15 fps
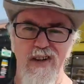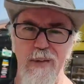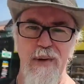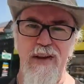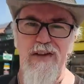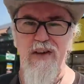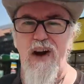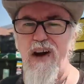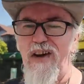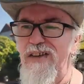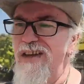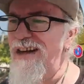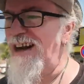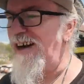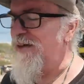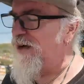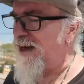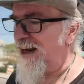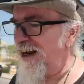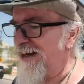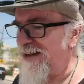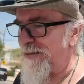some of the songs in it, I really
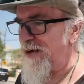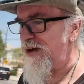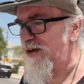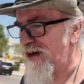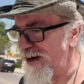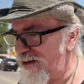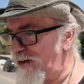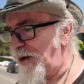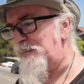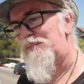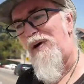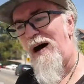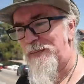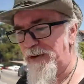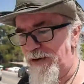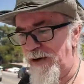like the music, so I'm bopping